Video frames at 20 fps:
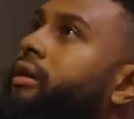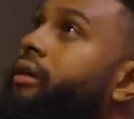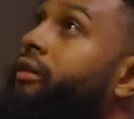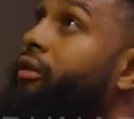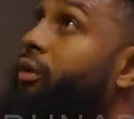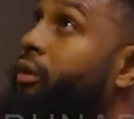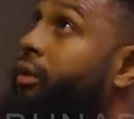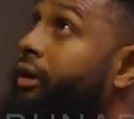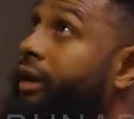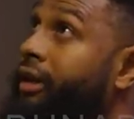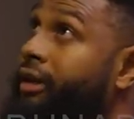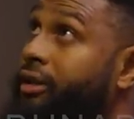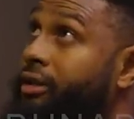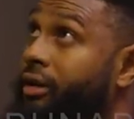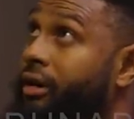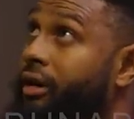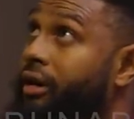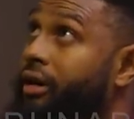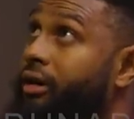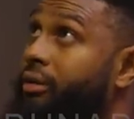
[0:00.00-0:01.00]
If you weren't
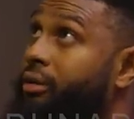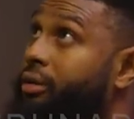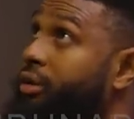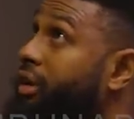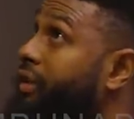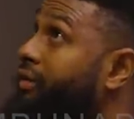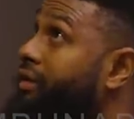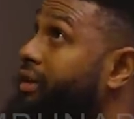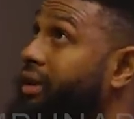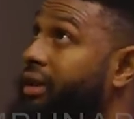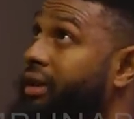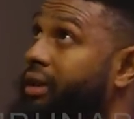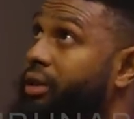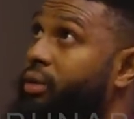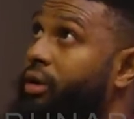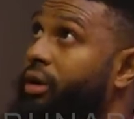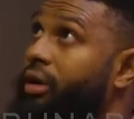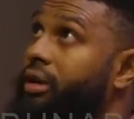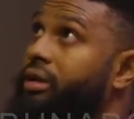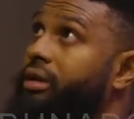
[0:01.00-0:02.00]
drunk, would you ever say these
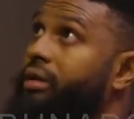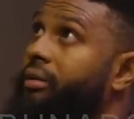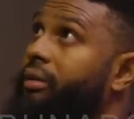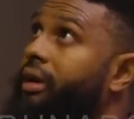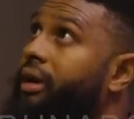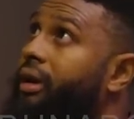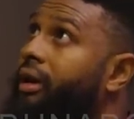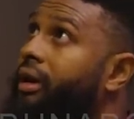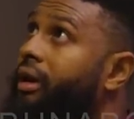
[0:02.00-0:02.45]
words to me?